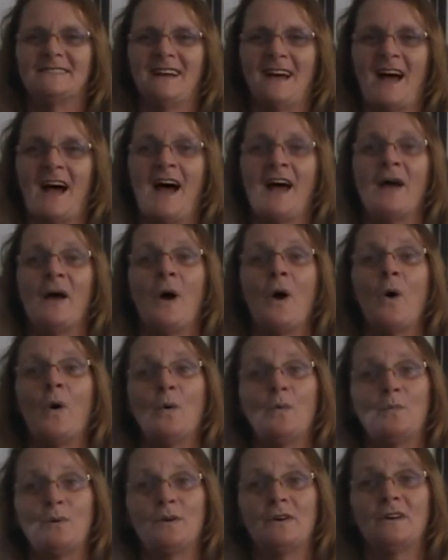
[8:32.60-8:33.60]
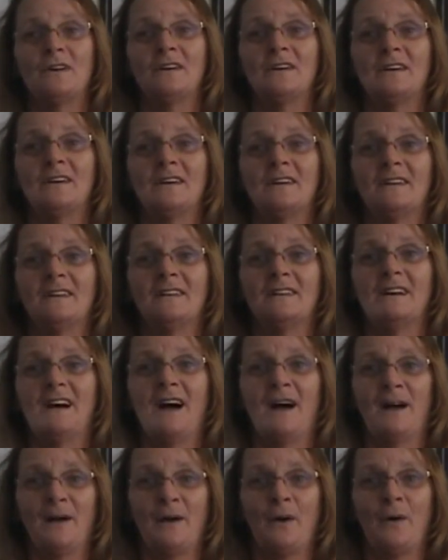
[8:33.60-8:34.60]
I hope
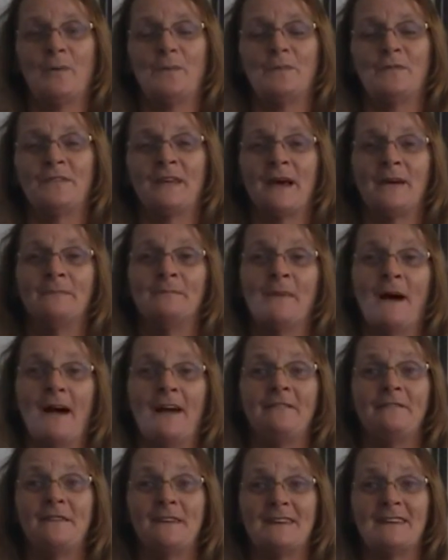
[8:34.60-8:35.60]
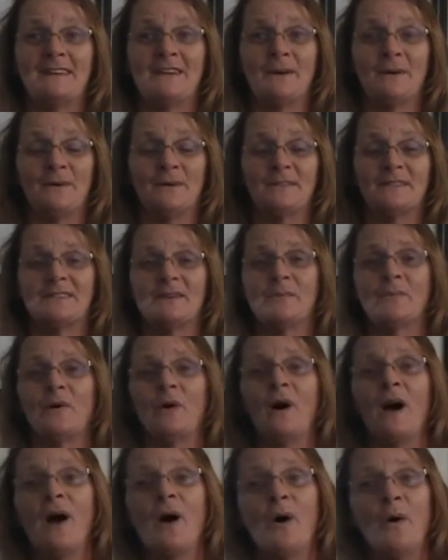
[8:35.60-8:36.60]
that my videos
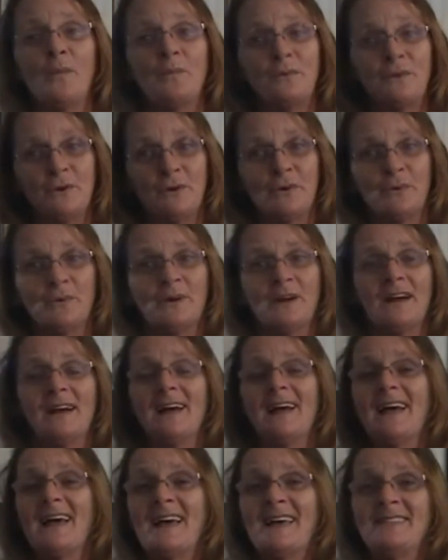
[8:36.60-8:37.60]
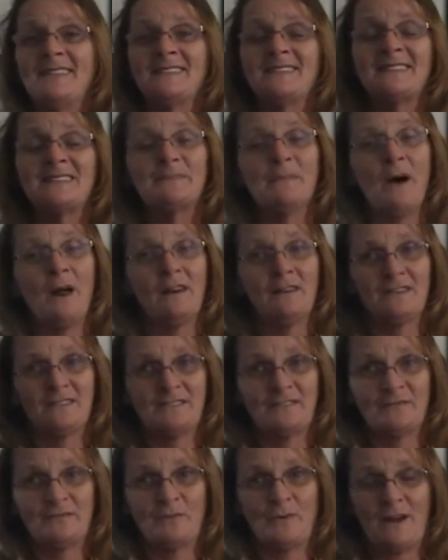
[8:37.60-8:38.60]
will help you in the
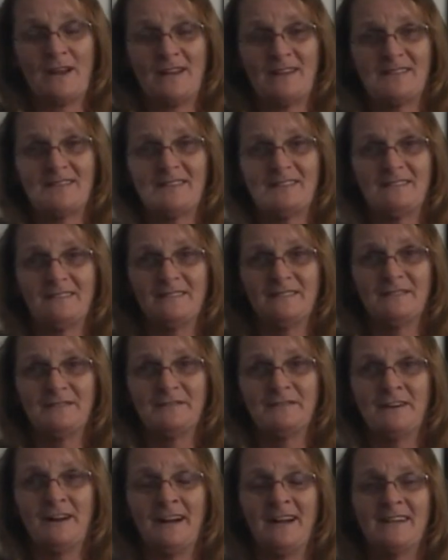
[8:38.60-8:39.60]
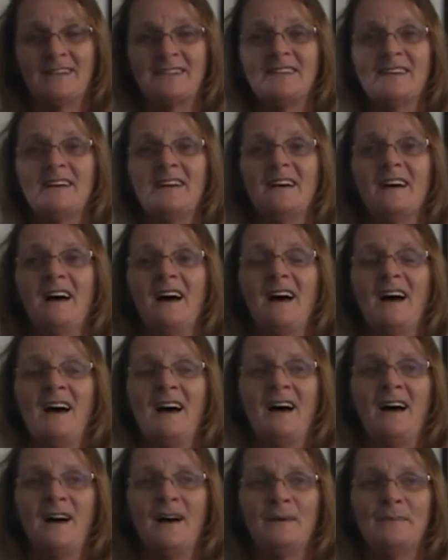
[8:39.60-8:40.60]
smallest of ways, right?
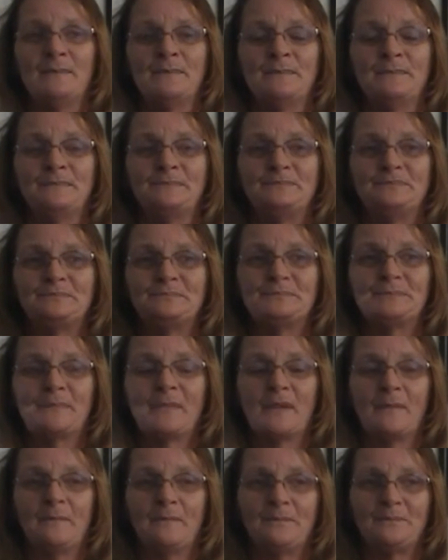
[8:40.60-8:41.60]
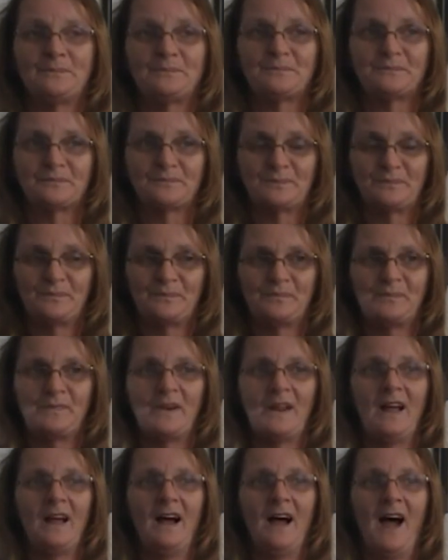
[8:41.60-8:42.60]

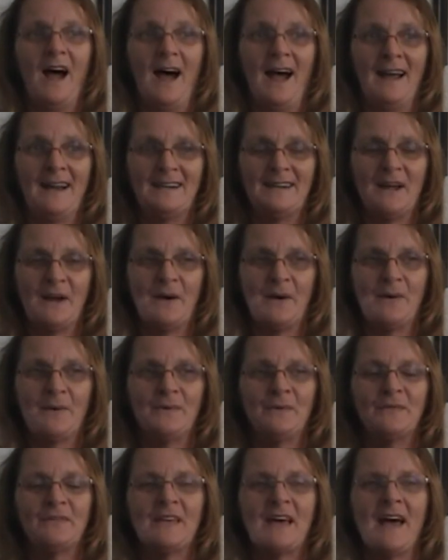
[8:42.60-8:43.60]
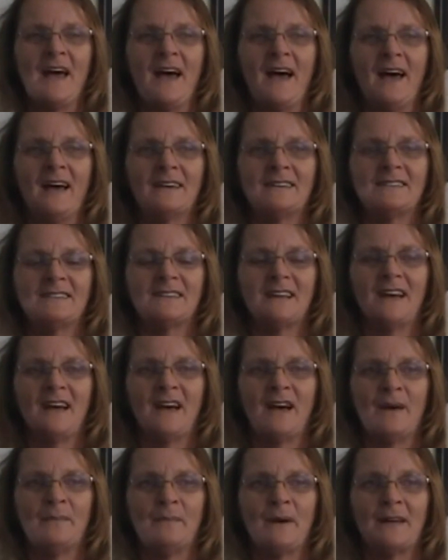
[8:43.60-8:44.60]
I know that
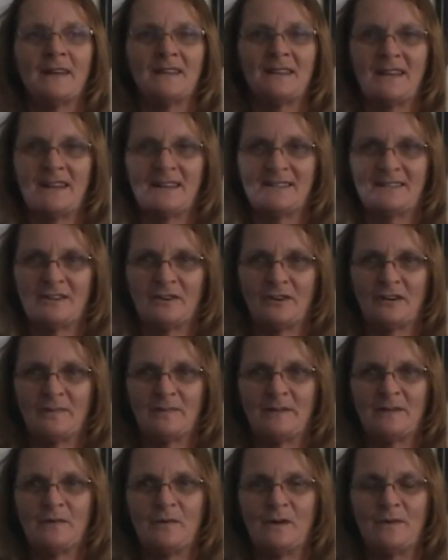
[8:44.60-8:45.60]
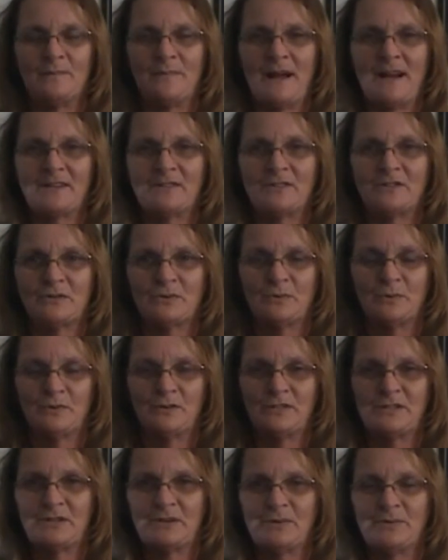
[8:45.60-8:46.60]
my kids are going to be going back to school
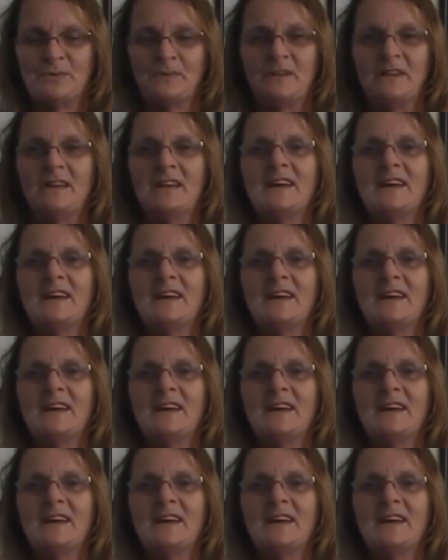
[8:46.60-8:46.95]
soon,